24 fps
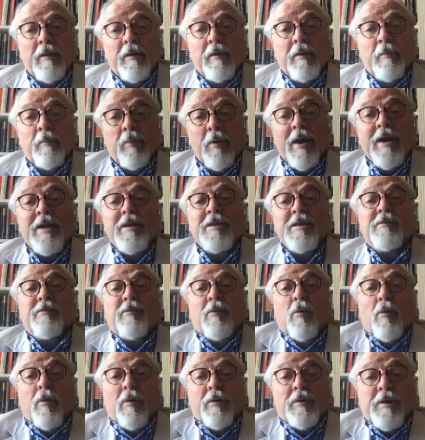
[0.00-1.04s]
praise
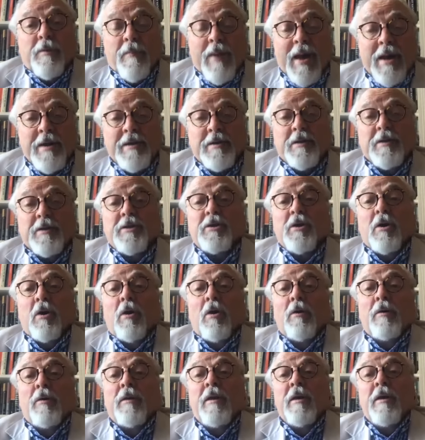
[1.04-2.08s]
for dependence
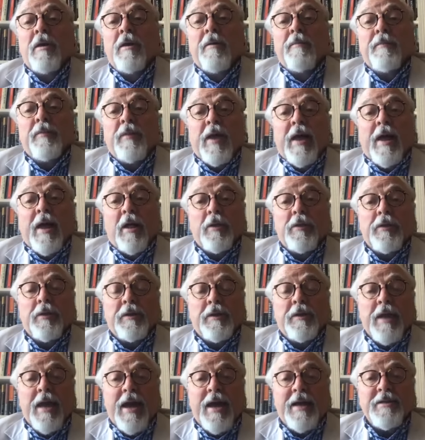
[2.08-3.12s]
on the health and
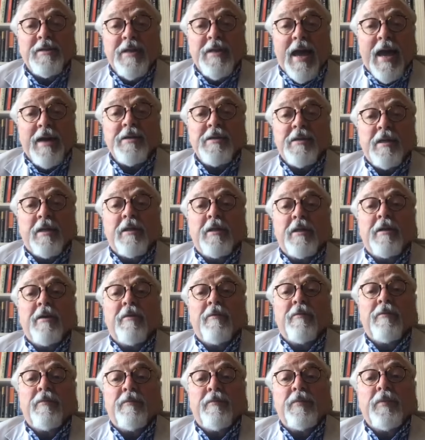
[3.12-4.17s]
care sector that
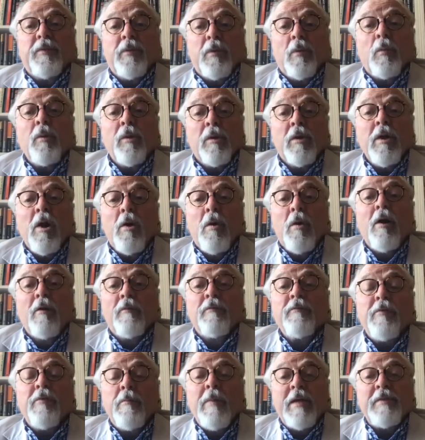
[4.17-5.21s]
will go
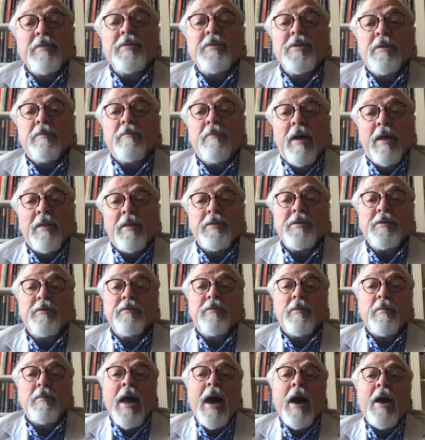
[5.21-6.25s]
on for months and months
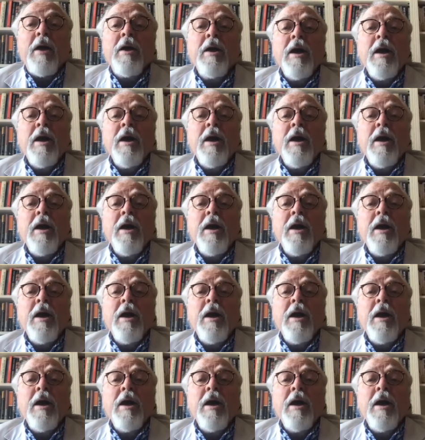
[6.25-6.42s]
from now.